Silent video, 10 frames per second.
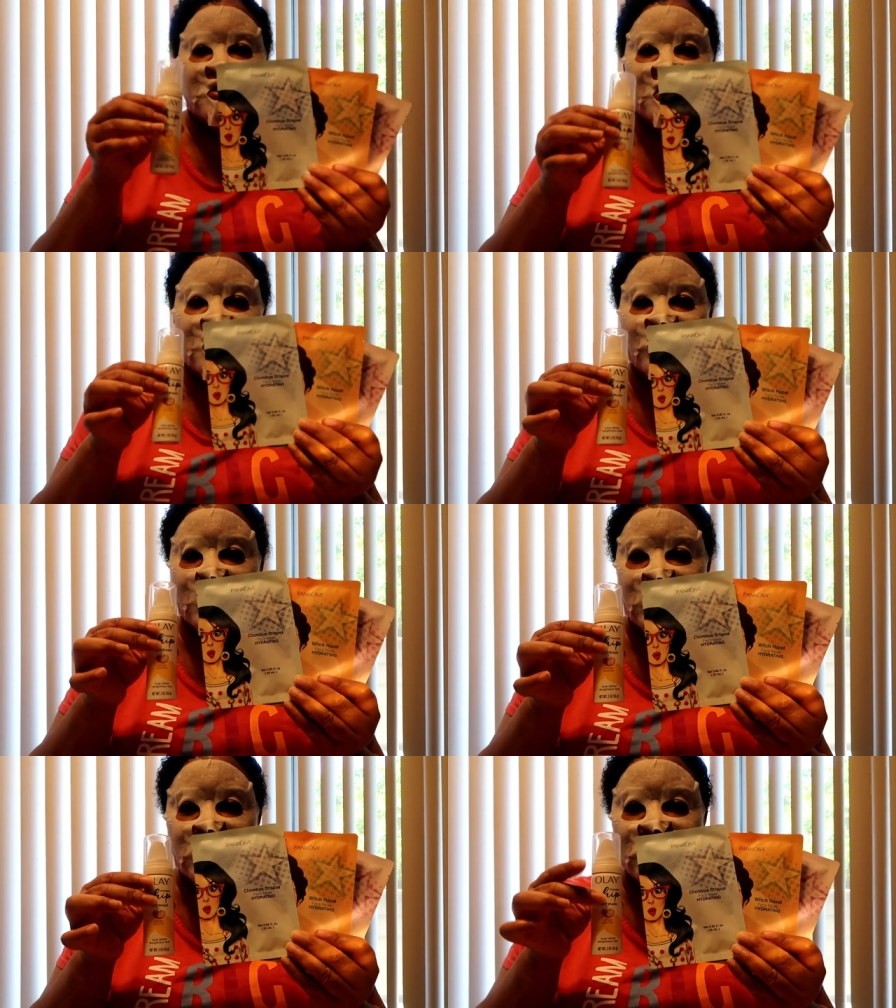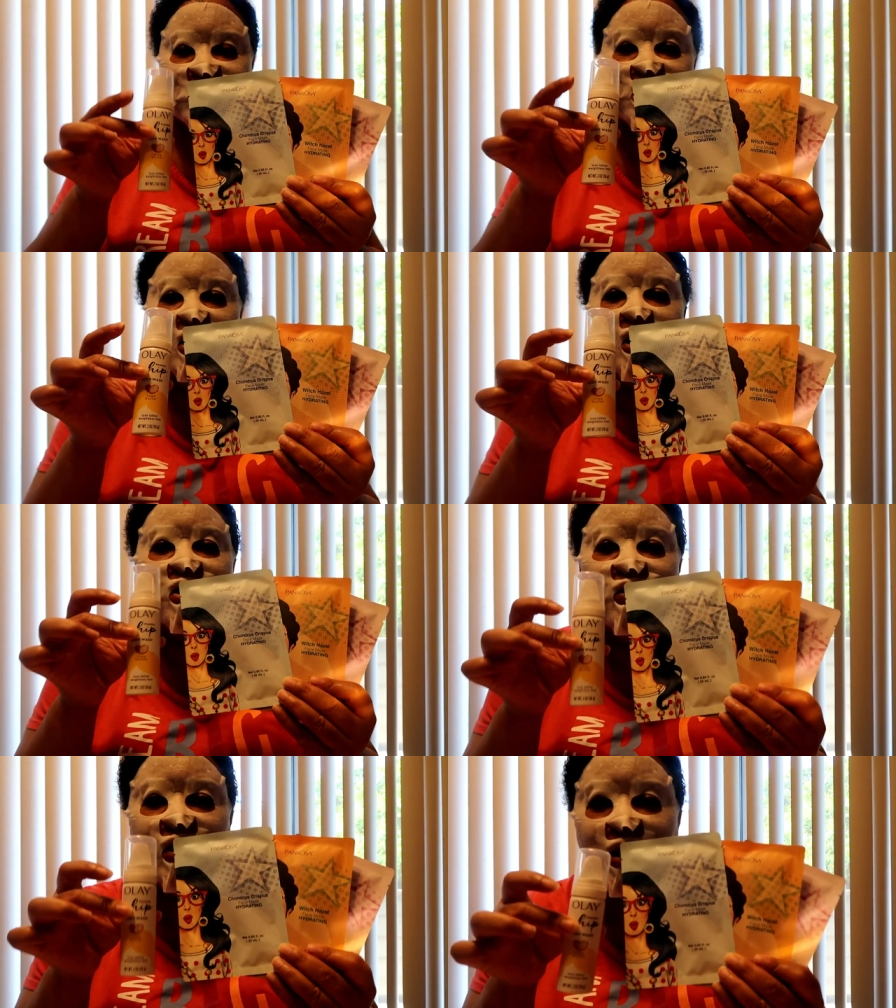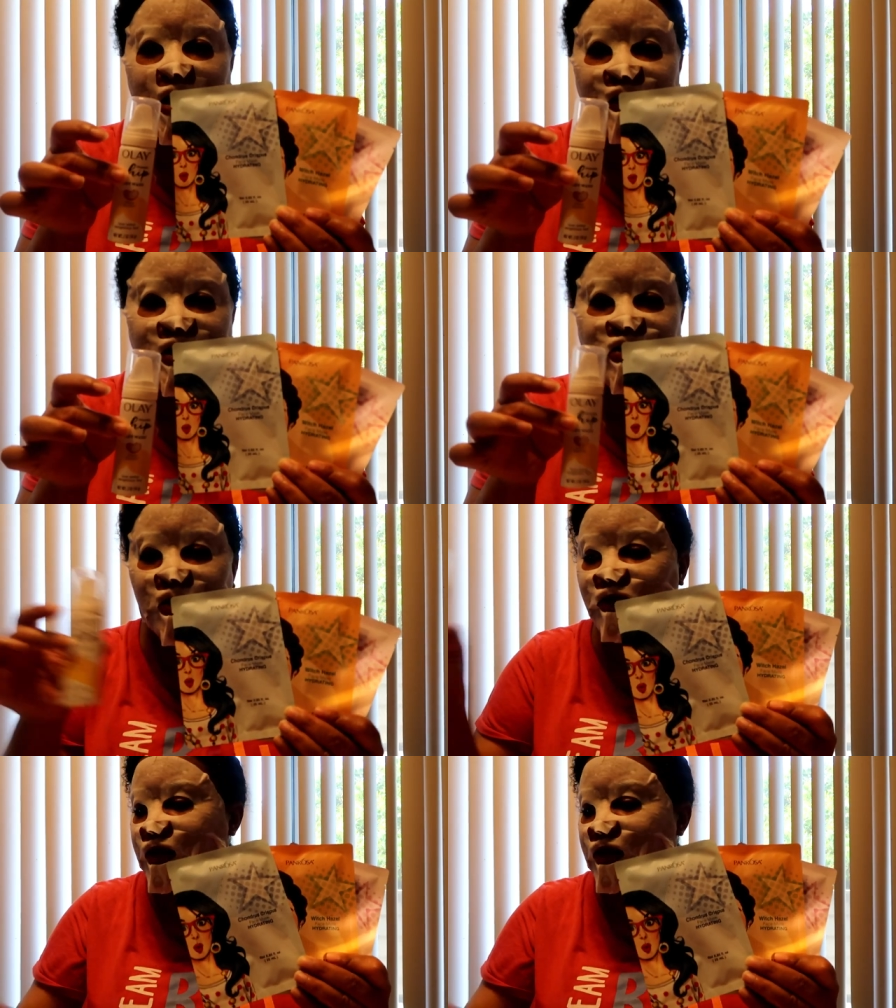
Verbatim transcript: this and didn't want to use it, you can give it to a